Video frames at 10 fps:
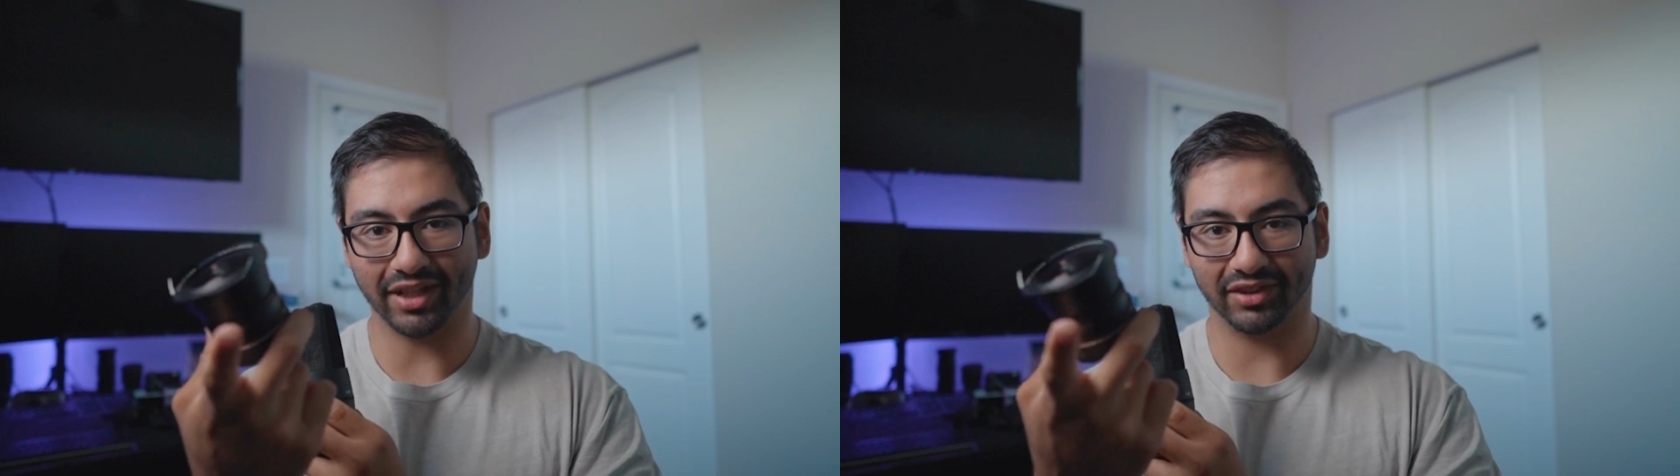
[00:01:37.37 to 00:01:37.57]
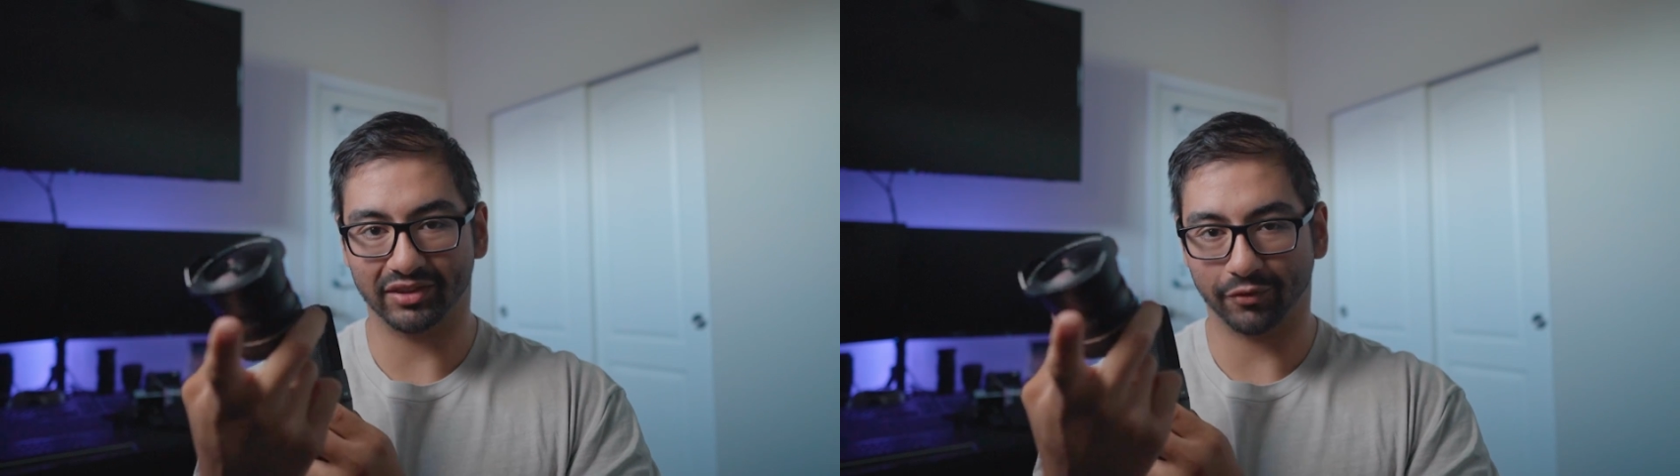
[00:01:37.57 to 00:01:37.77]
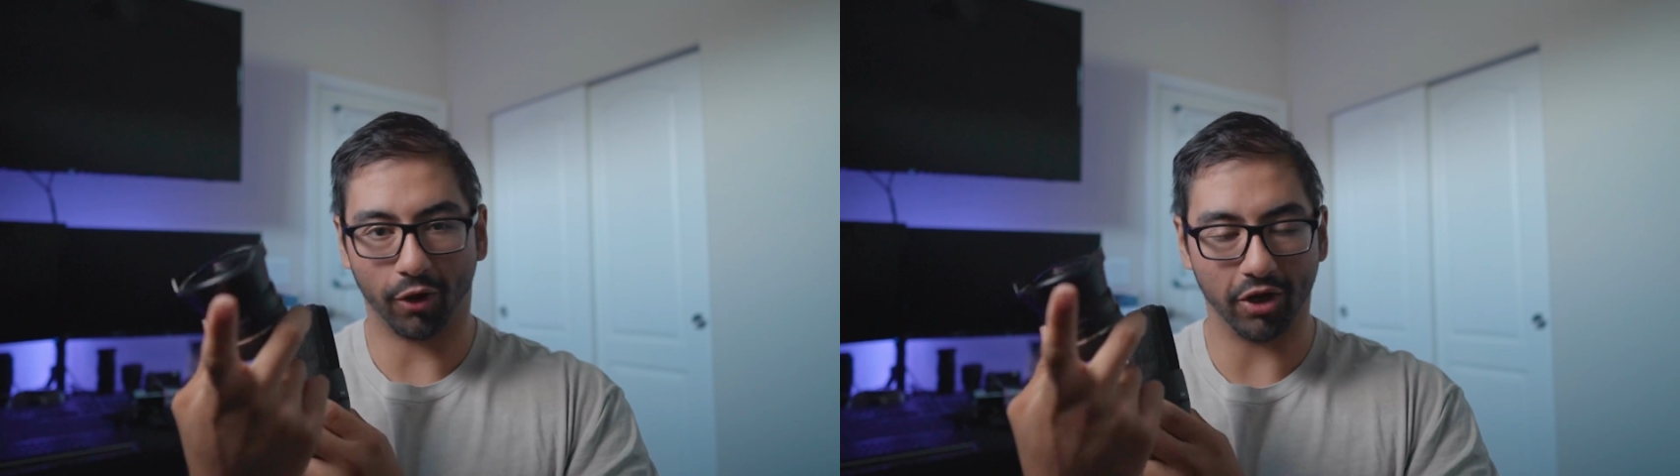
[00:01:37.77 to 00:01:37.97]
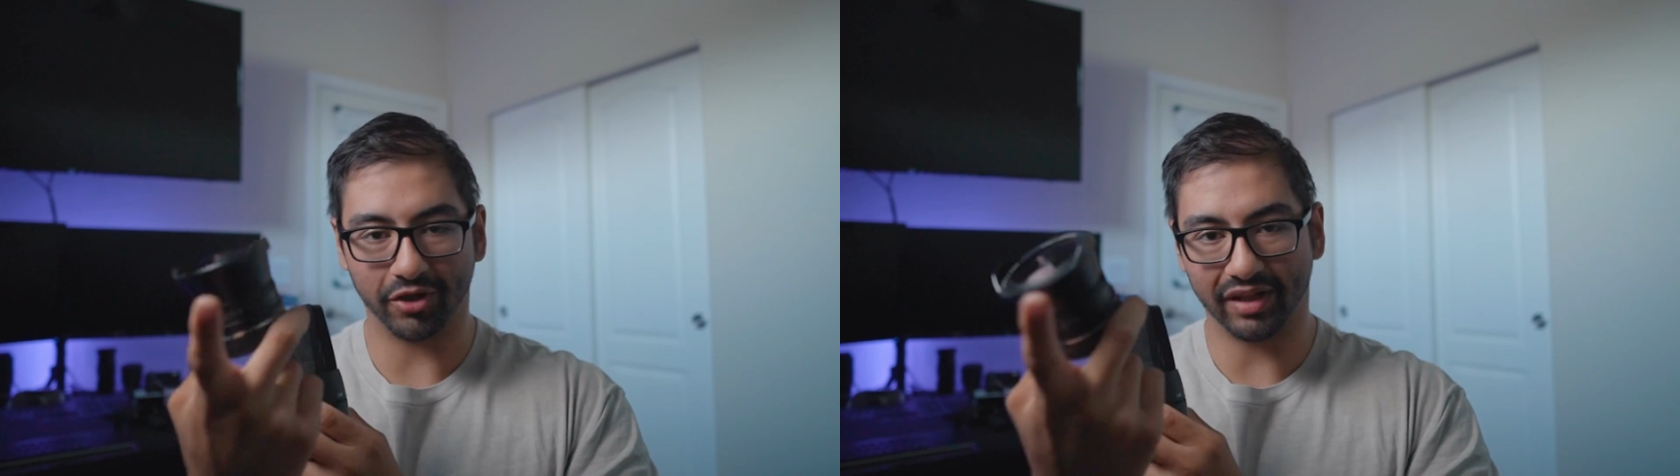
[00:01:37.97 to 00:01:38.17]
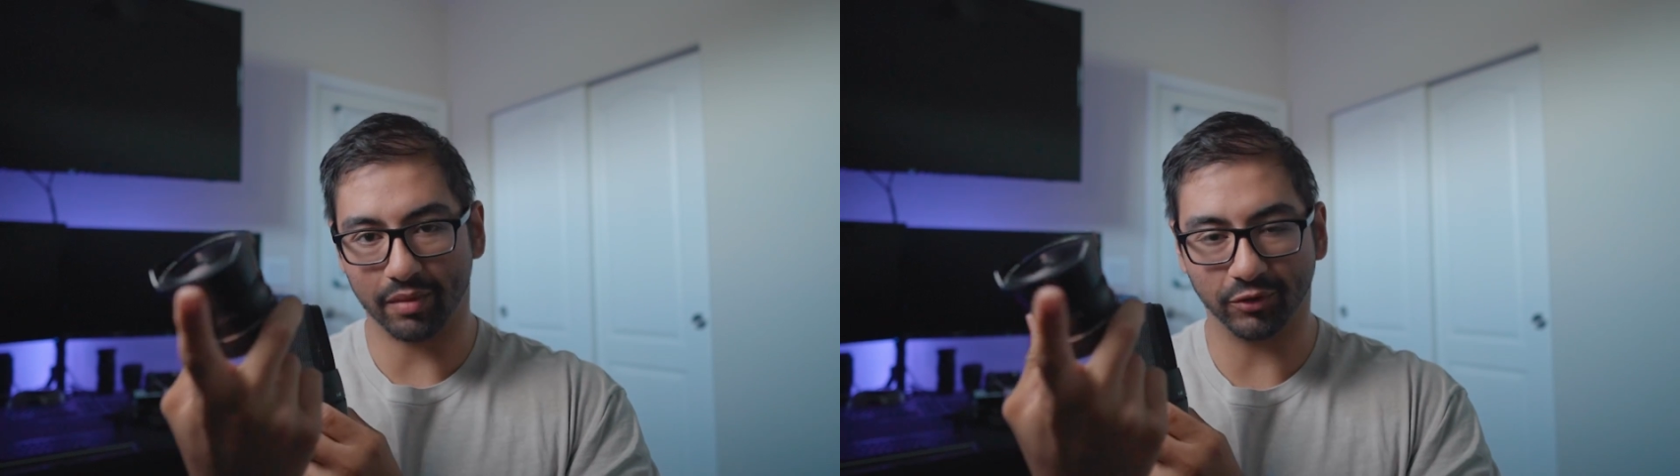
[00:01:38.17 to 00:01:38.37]

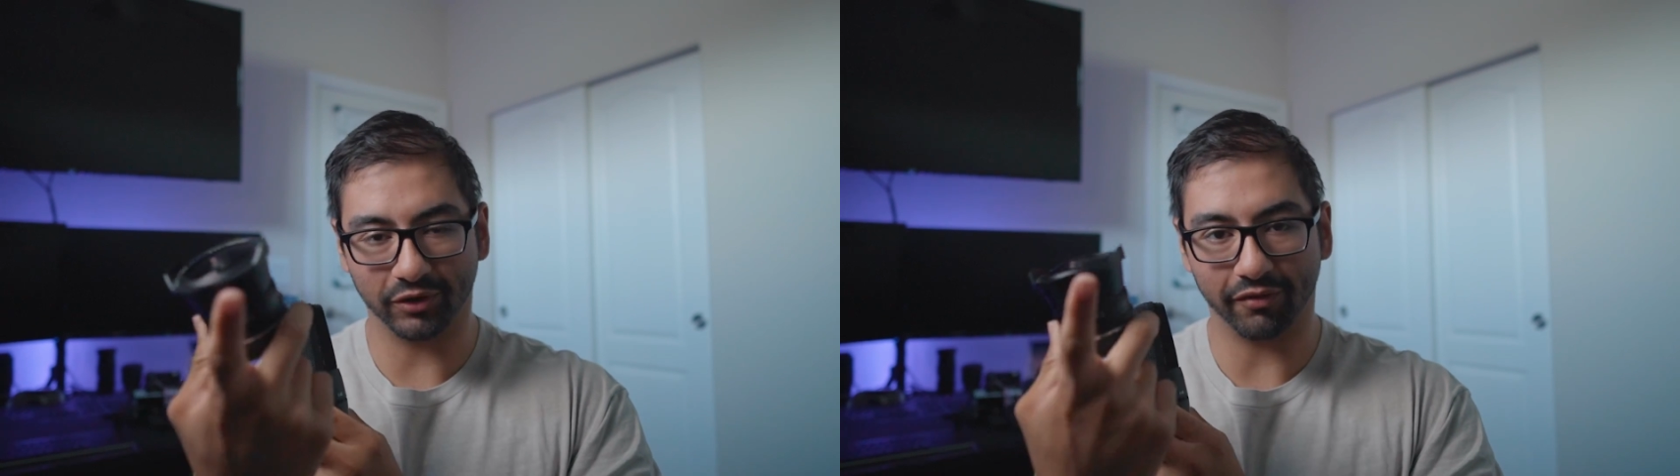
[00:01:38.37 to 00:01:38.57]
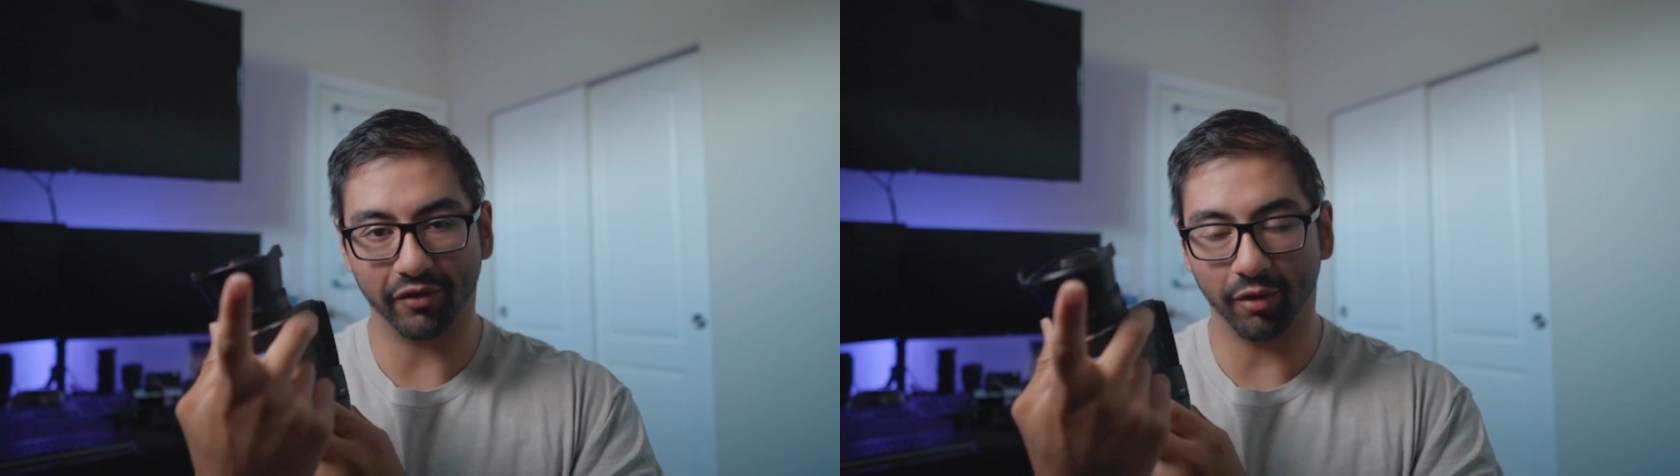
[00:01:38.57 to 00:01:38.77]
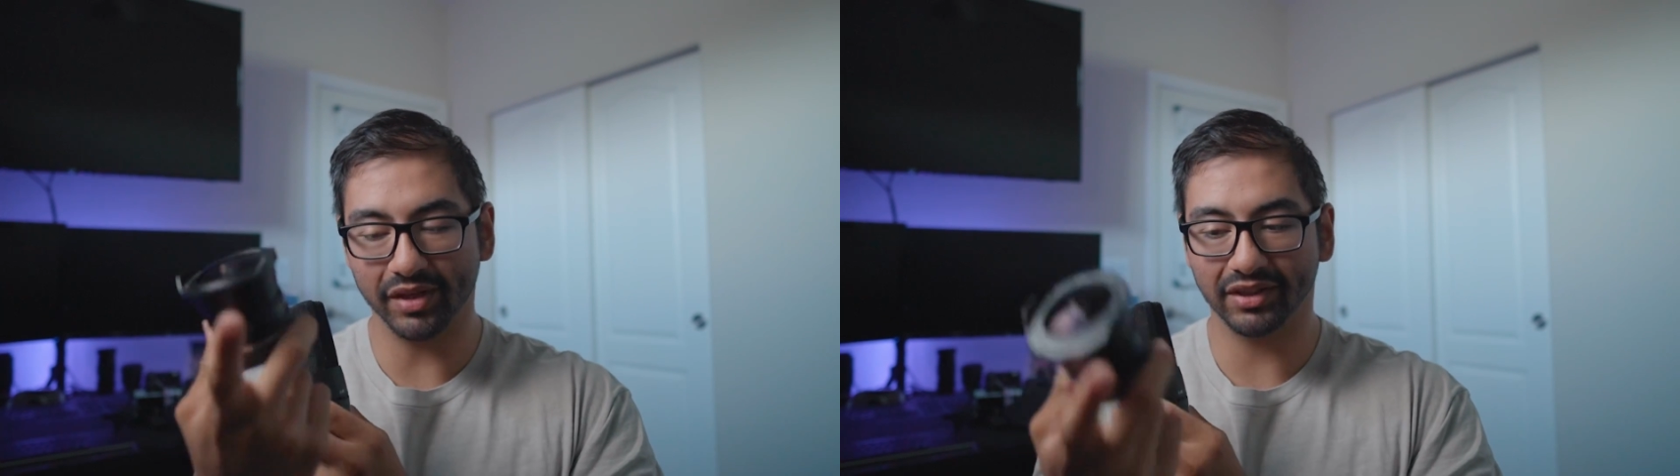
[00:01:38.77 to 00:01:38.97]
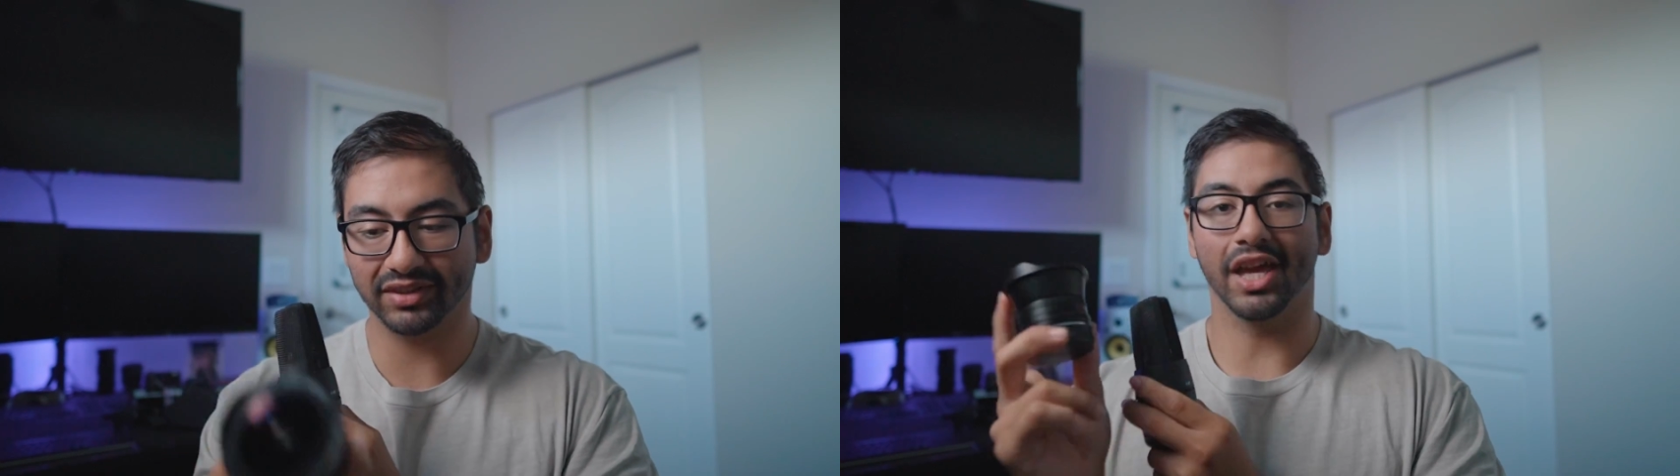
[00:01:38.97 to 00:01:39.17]
a6400 that I'm using to film this,